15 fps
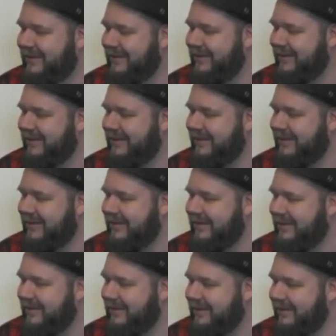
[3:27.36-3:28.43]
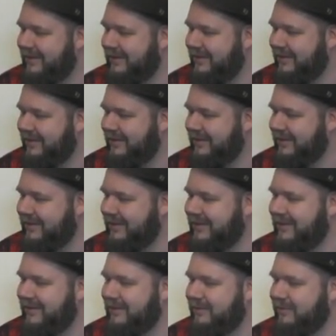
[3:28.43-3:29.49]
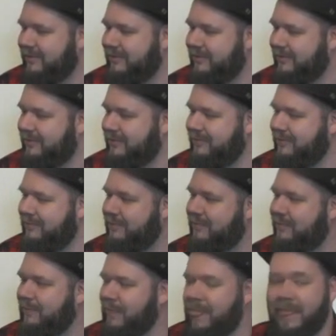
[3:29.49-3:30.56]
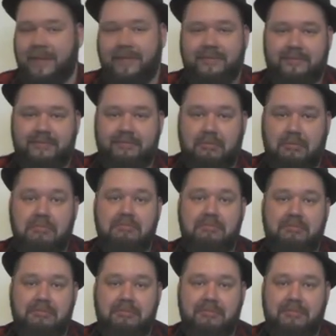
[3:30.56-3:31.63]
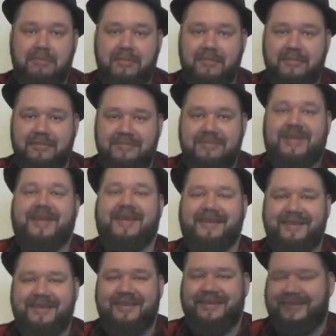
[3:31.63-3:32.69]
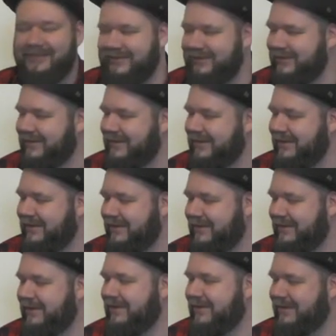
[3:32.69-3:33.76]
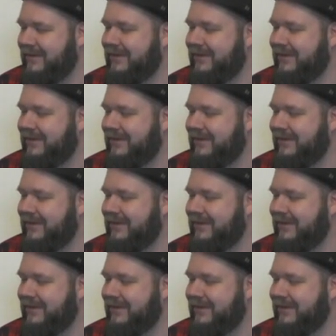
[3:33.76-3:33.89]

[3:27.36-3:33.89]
The person shown says nothing.